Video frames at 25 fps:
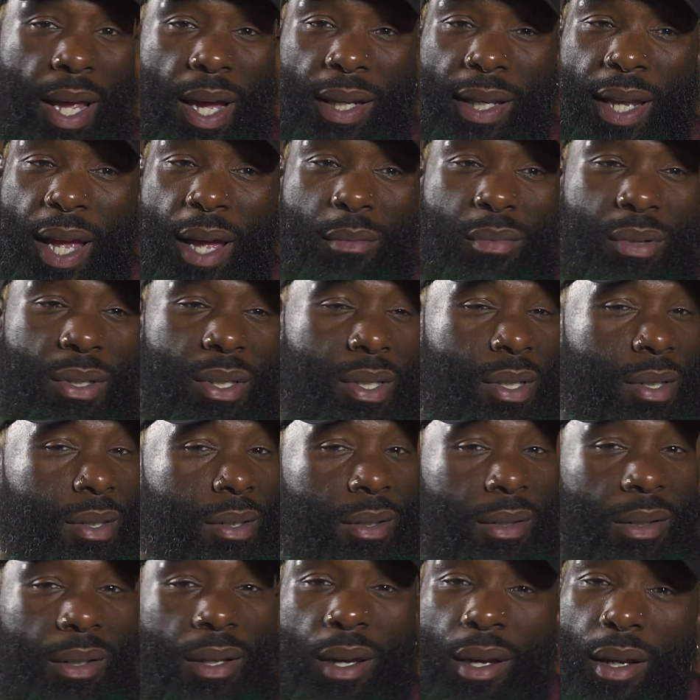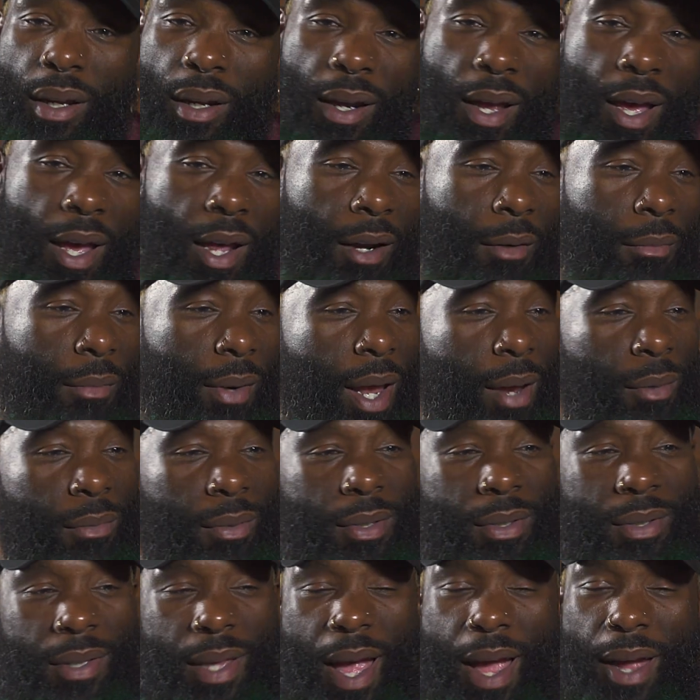Like they was looking at them. They
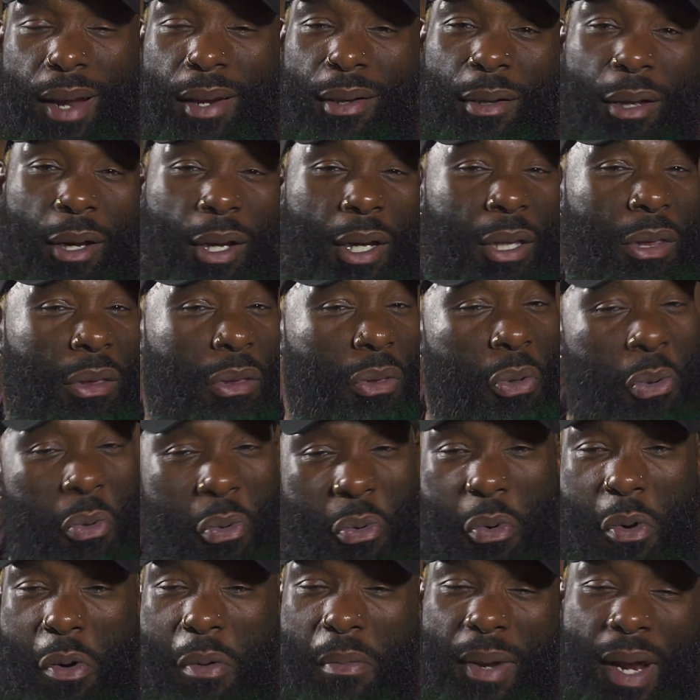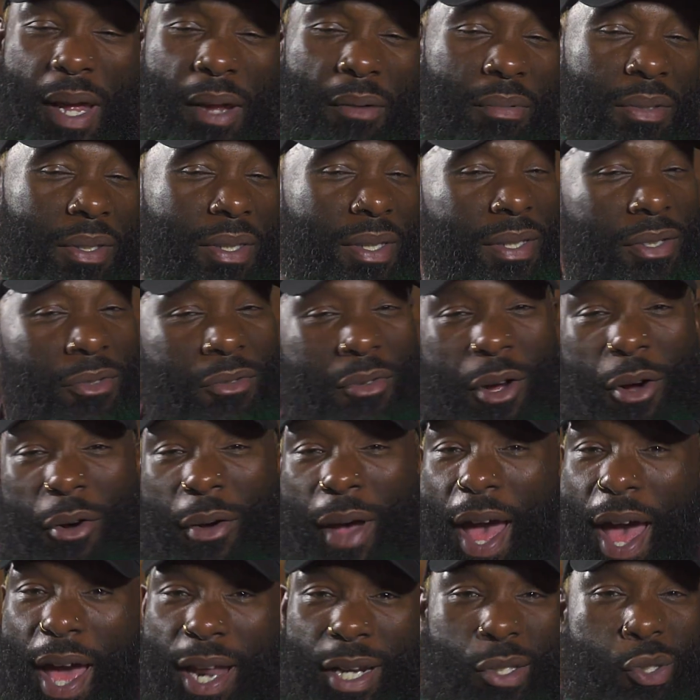was like looking through them. They was, you
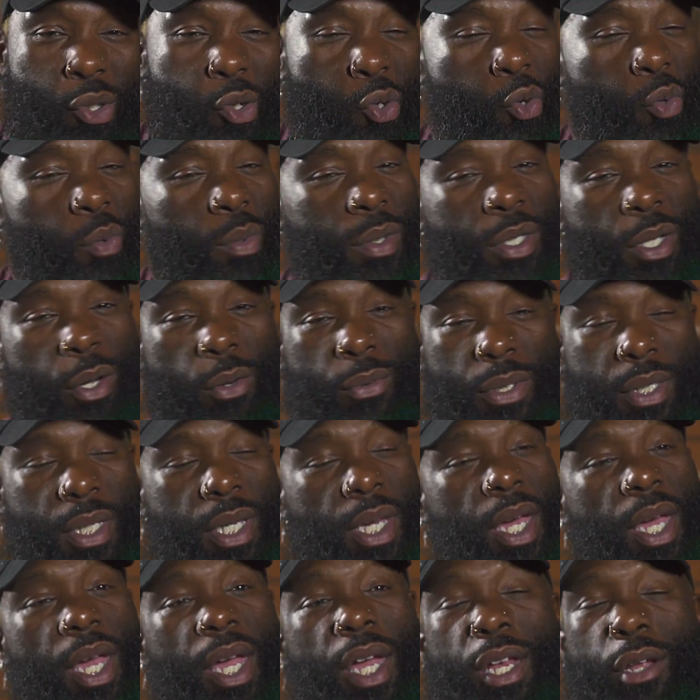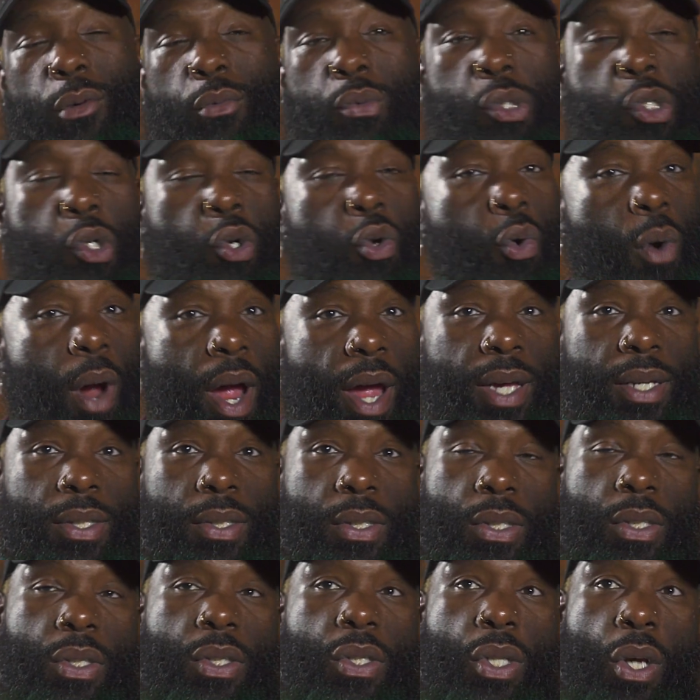know, attitude was on 10. It was
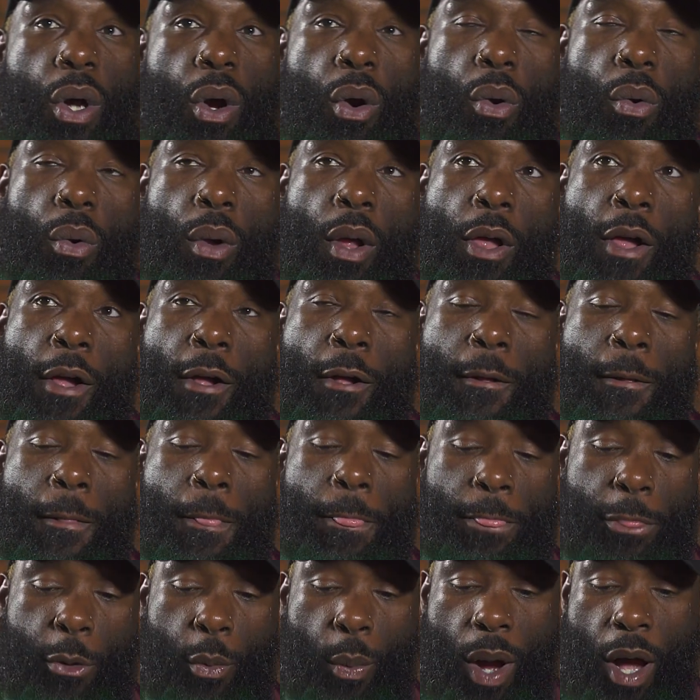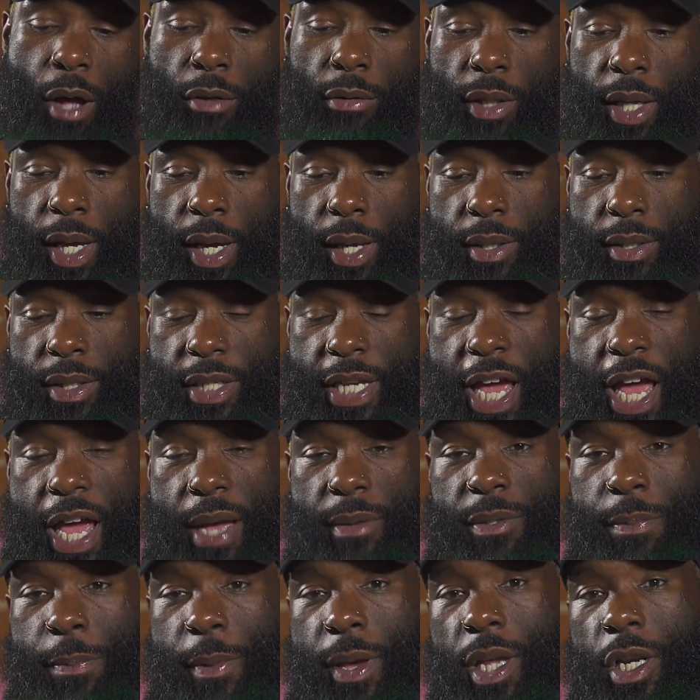crazy. So throughout that
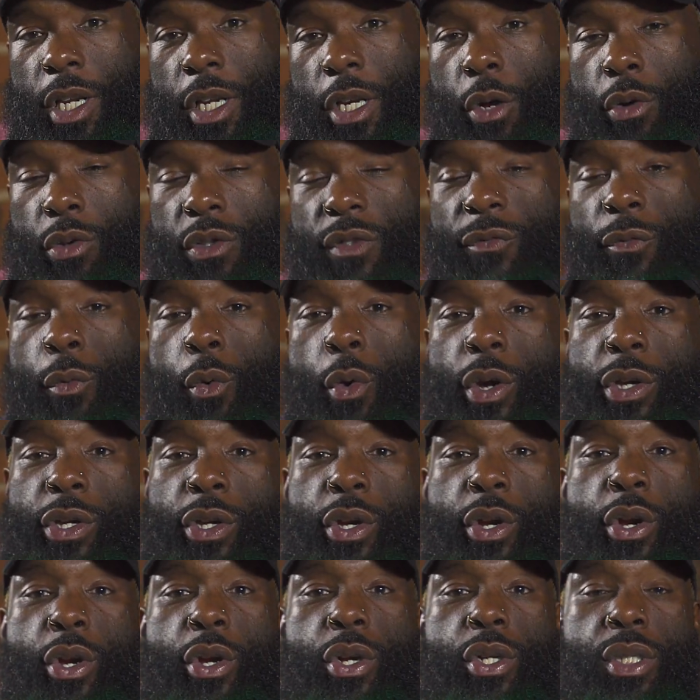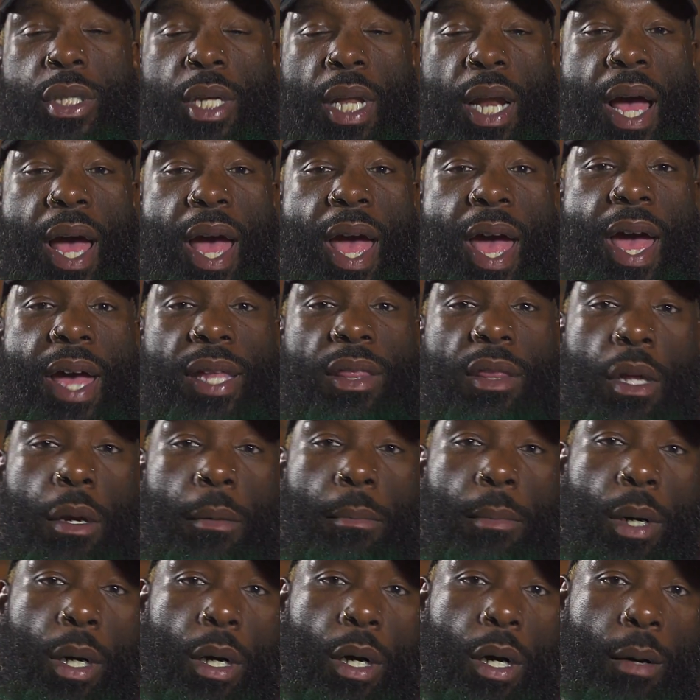time span of those 4 years that I had
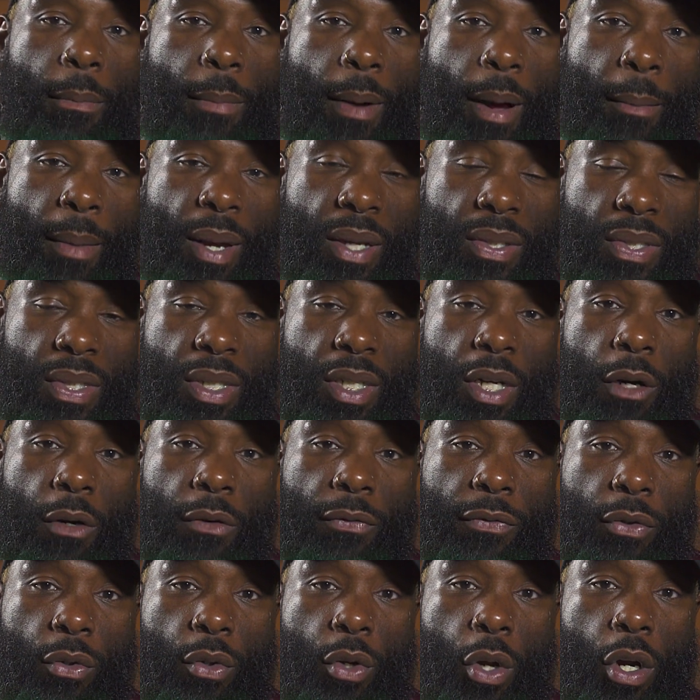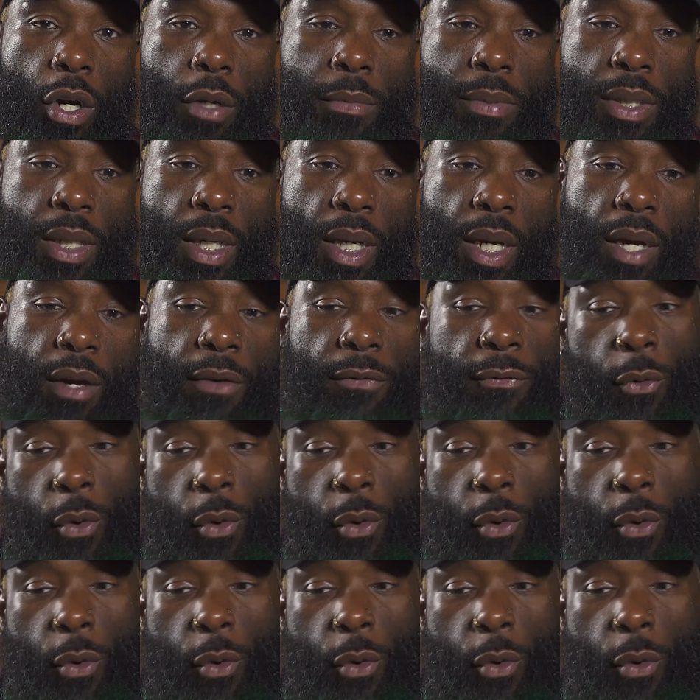them by myself, you know what I'm saying?